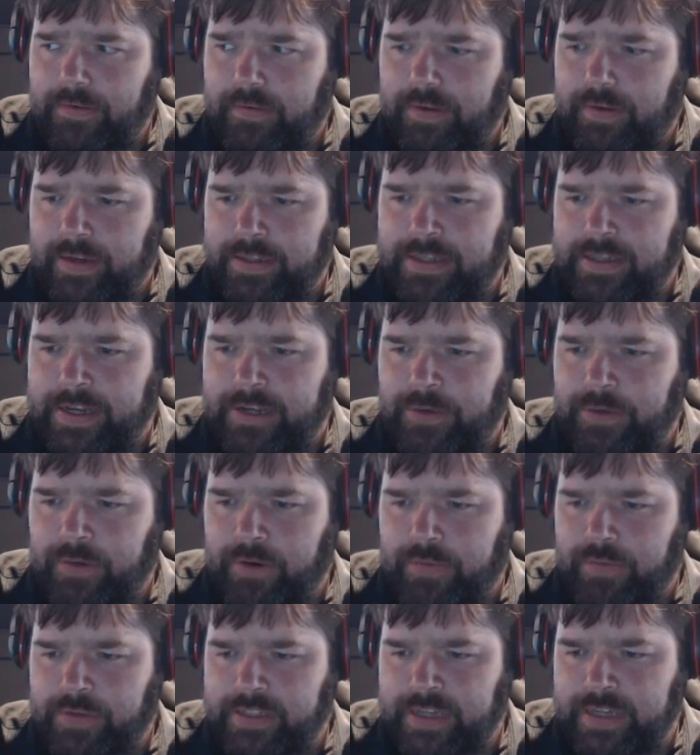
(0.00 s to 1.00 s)
It said you weren't
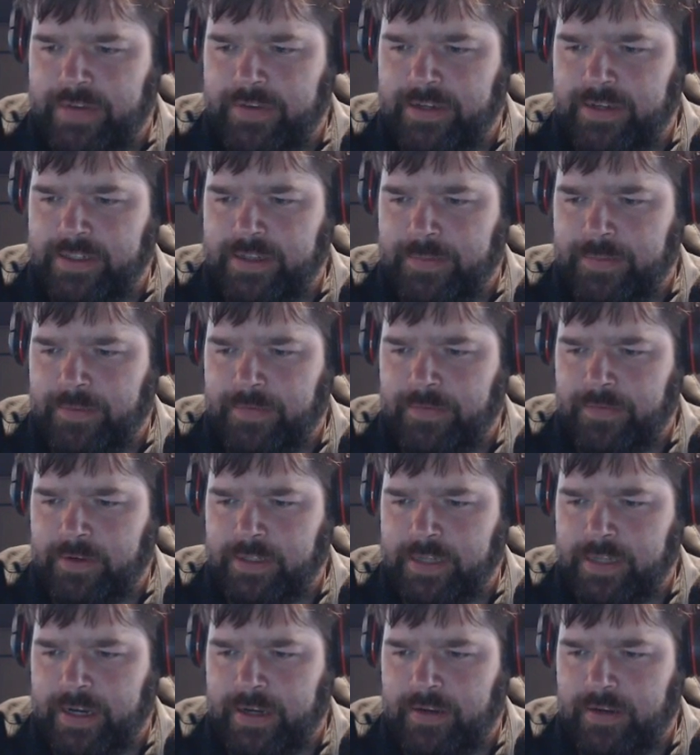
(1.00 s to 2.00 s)
receiving something for a
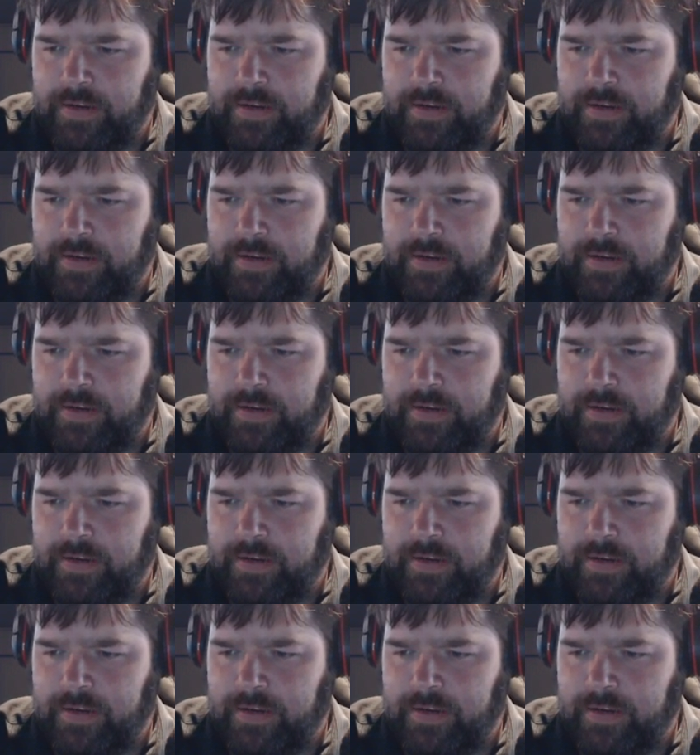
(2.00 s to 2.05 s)
second.